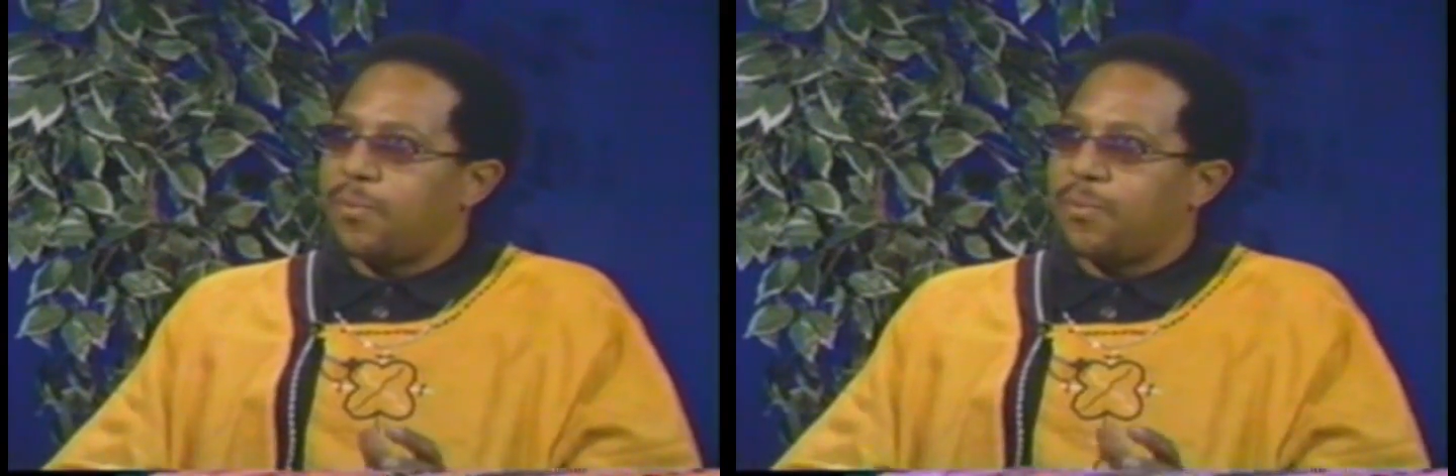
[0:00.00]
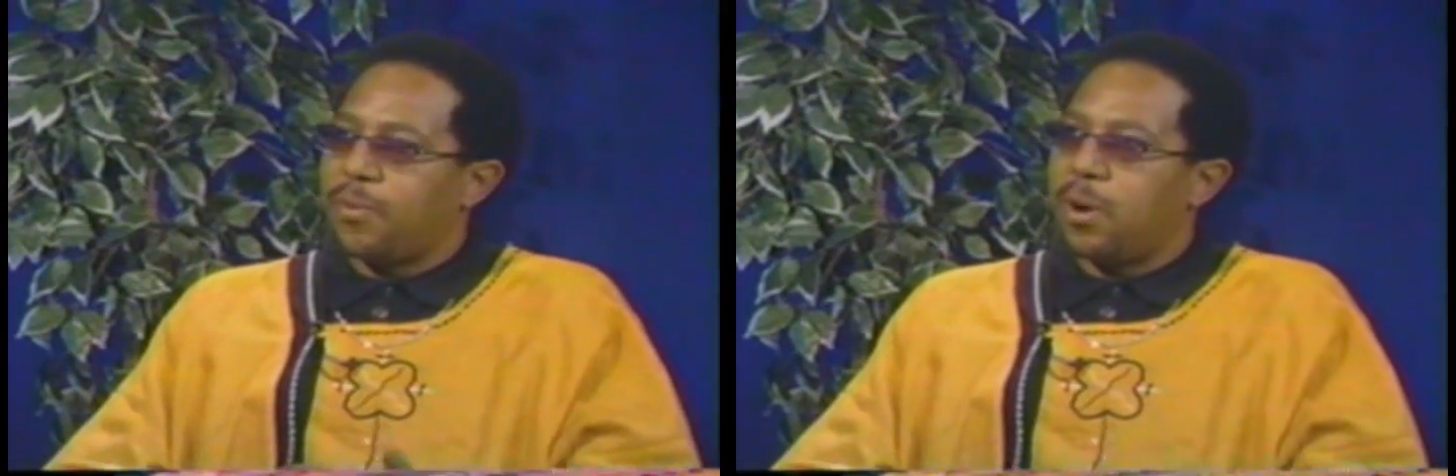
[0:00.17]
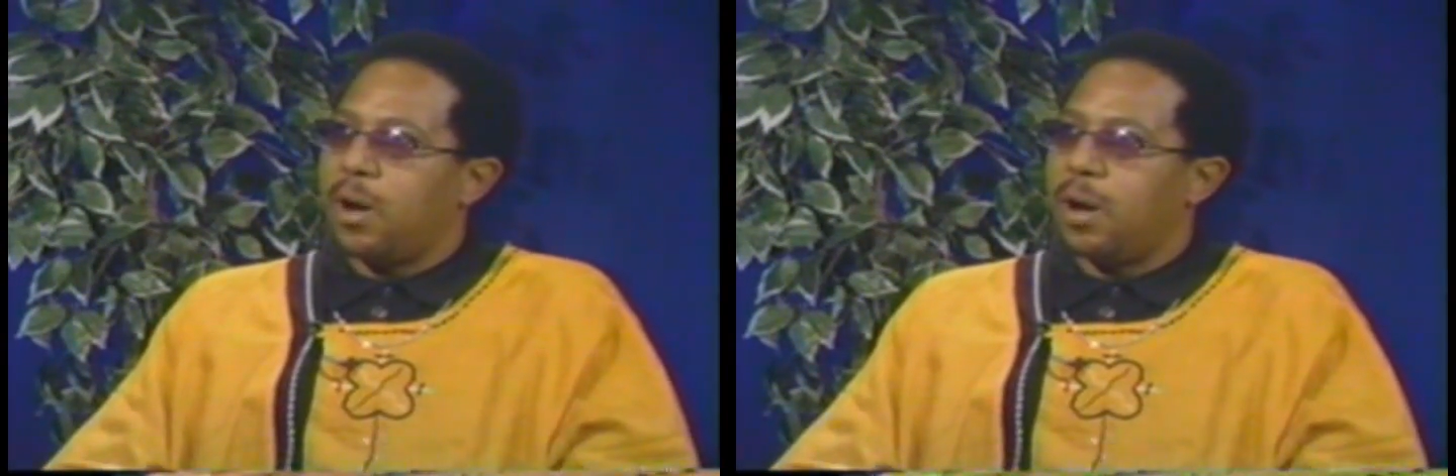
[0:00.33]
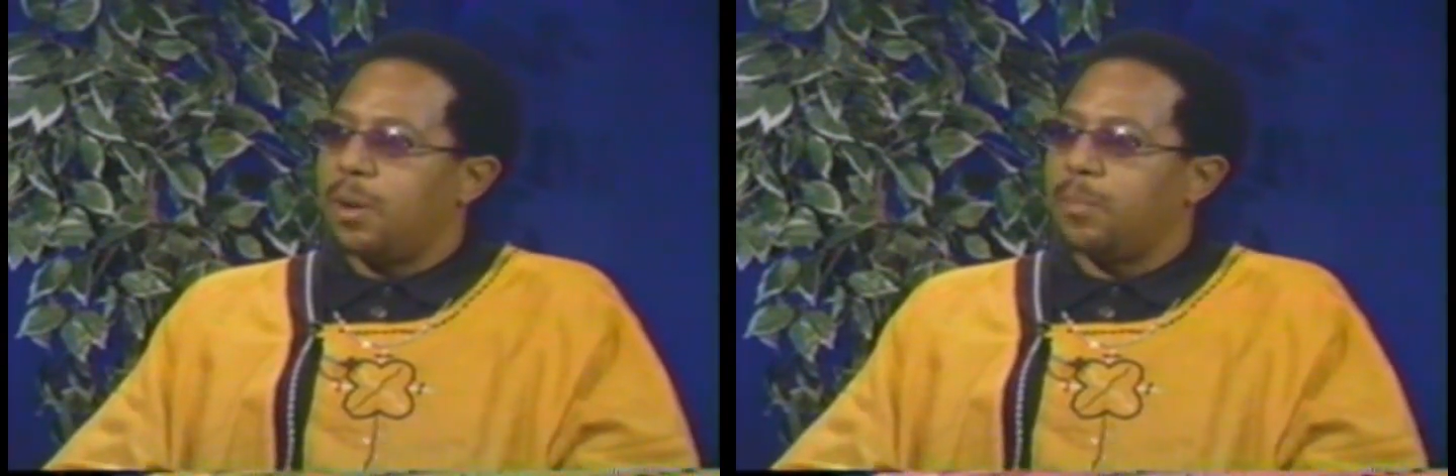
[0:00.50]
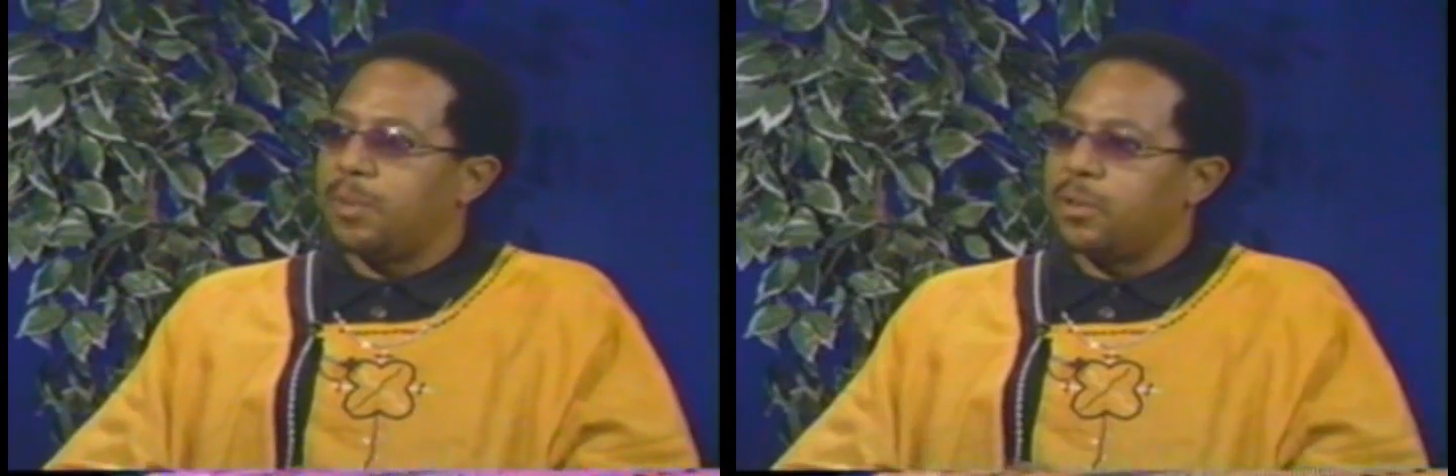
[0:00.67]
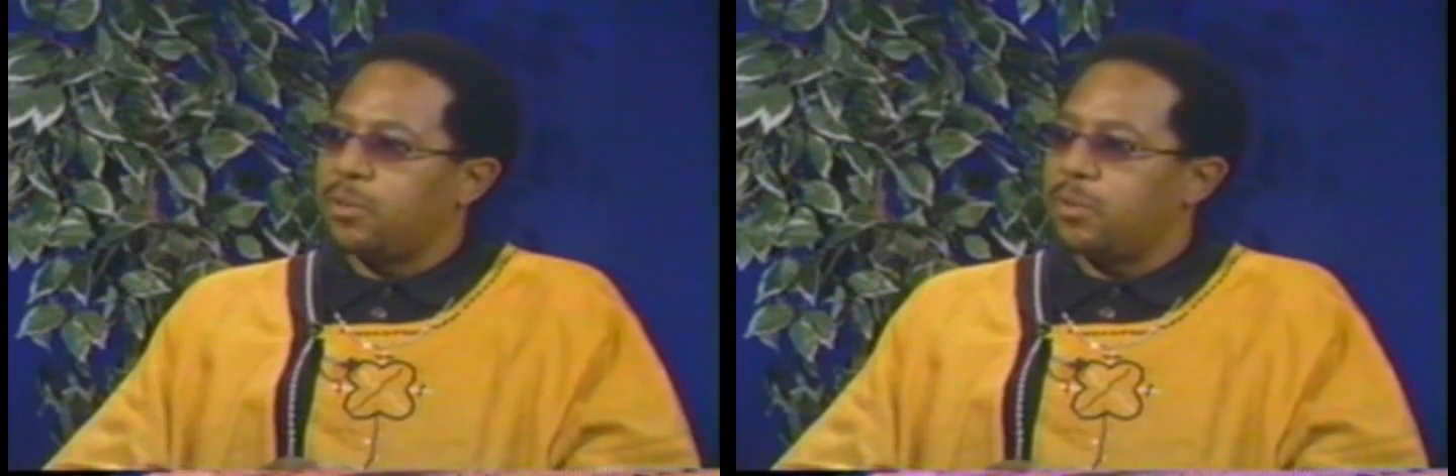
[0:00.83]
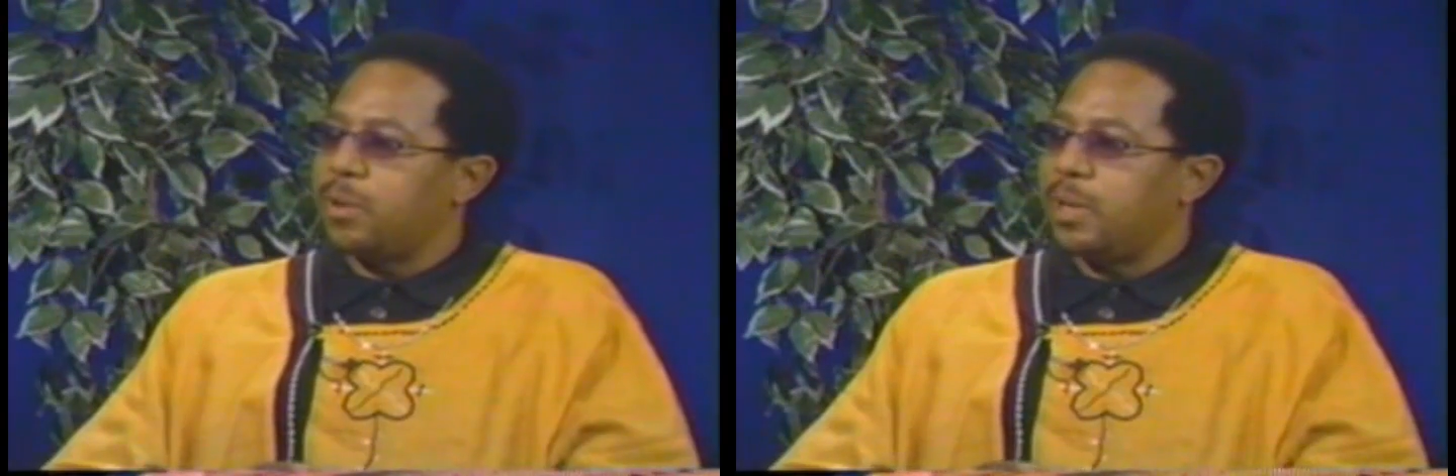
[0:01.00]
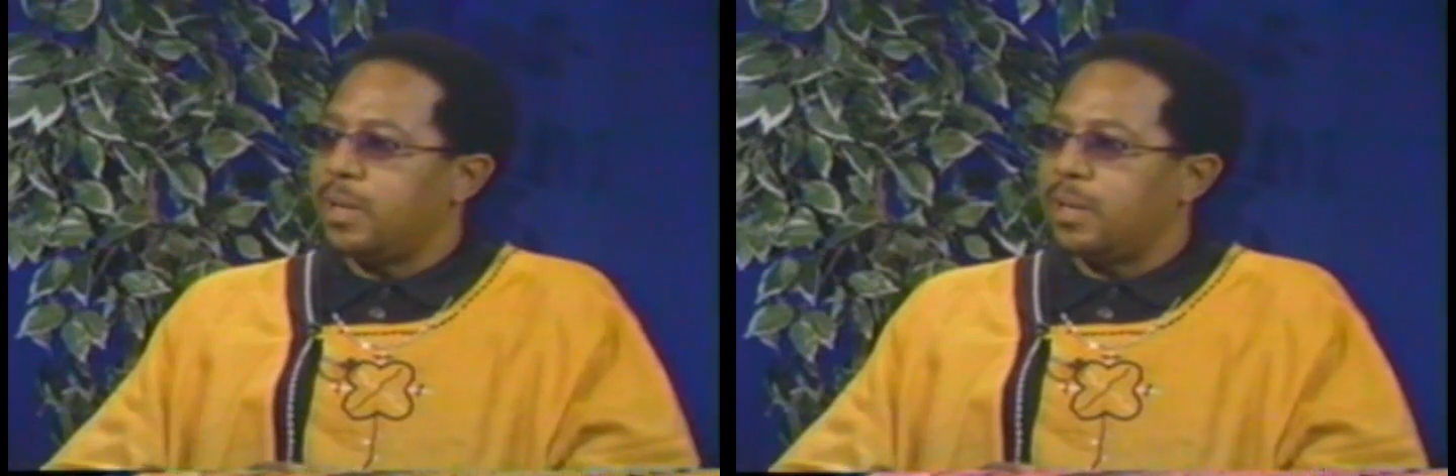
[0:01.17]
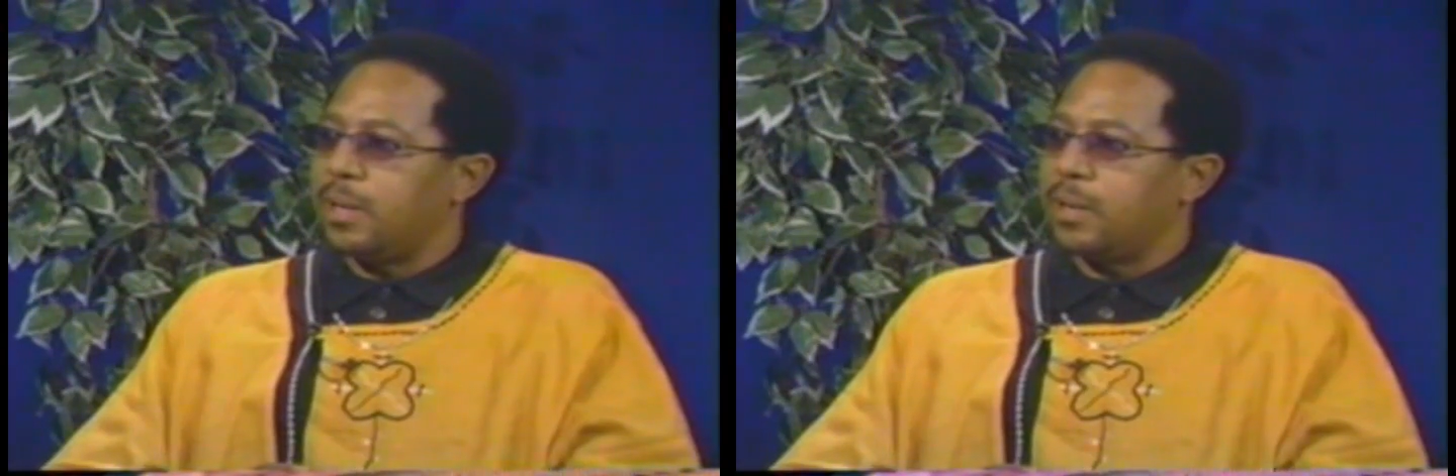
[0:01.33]
from the
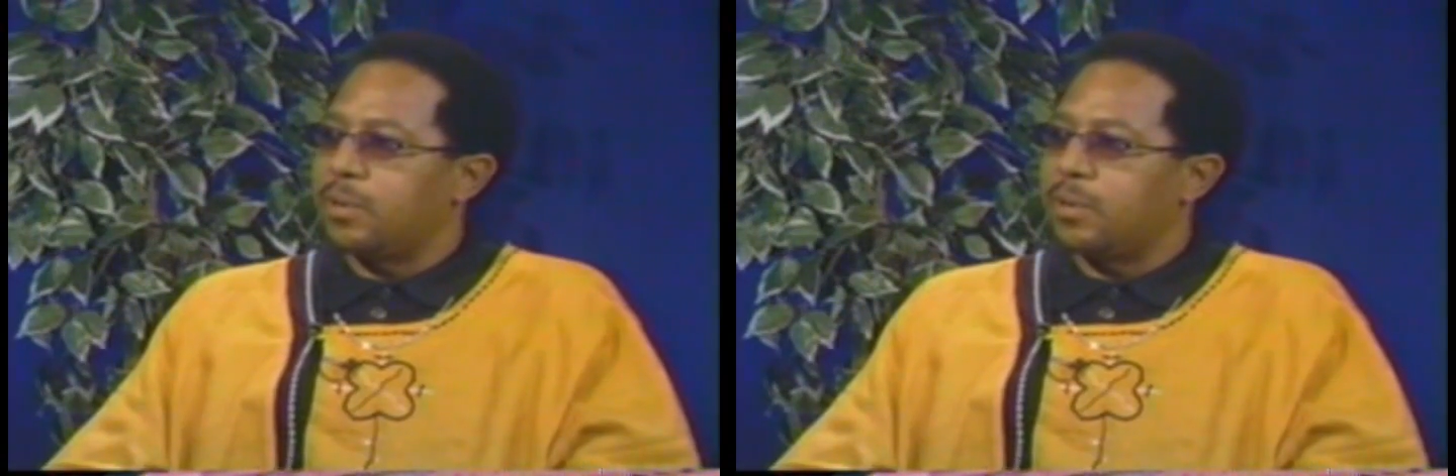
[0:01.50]
street,